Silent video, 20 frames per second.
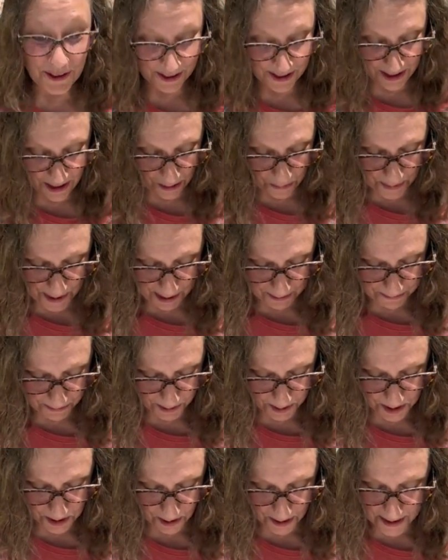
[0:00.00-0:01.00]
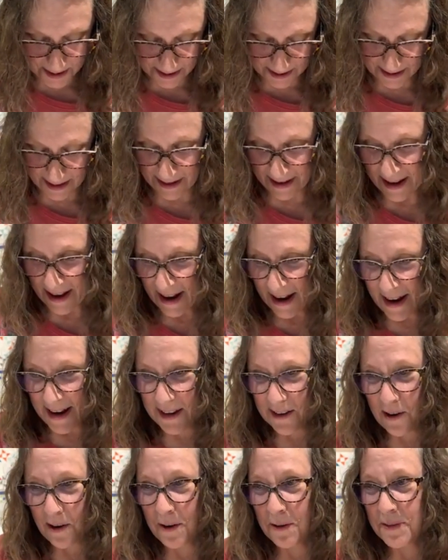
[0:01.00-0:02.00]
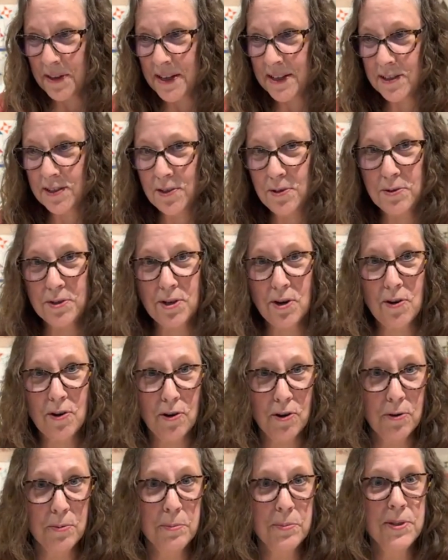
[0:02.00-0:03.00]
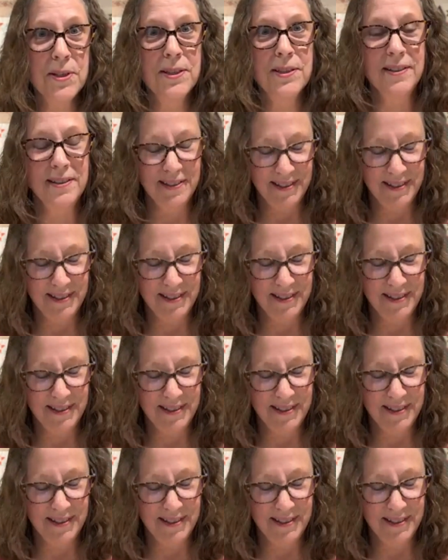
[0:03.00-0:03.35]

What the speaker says: You know, when I first started, I had all these new terms